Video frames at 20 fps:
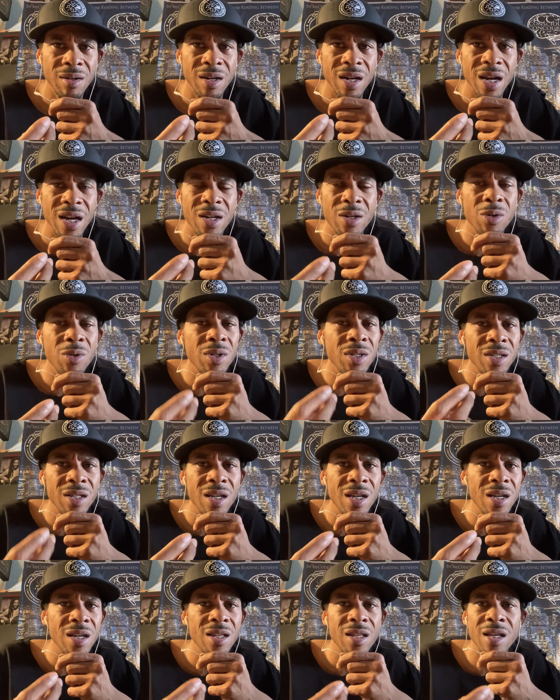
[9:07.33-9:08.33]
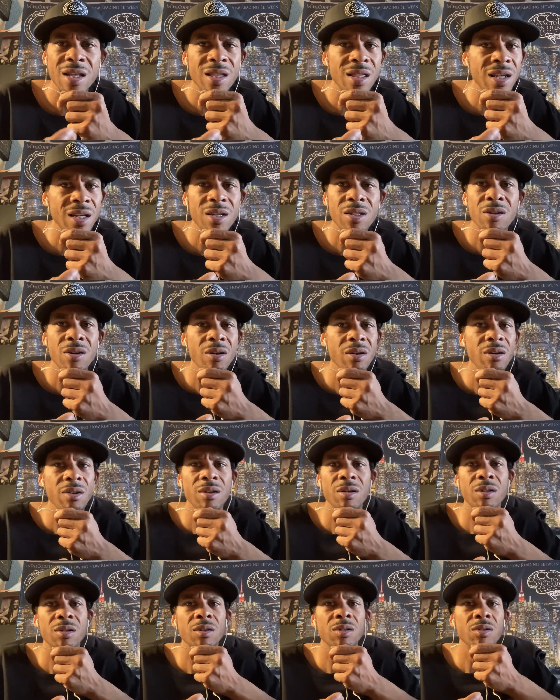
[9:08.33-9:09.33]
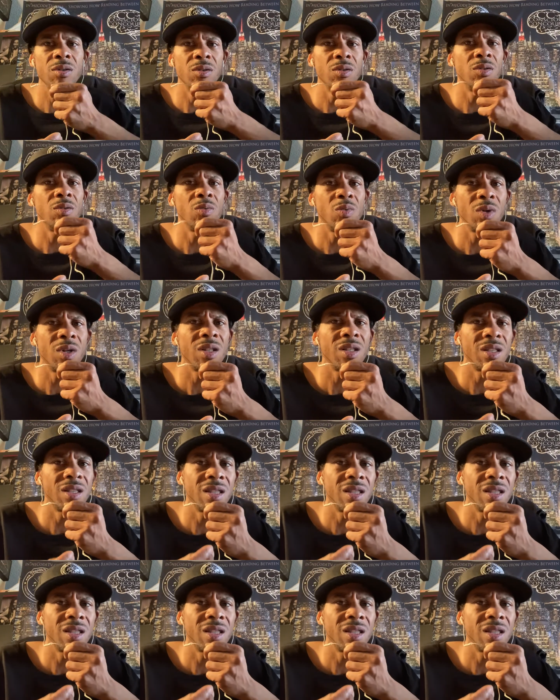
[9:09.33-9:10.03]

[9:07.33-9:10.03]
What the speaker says: and you see that things aren't what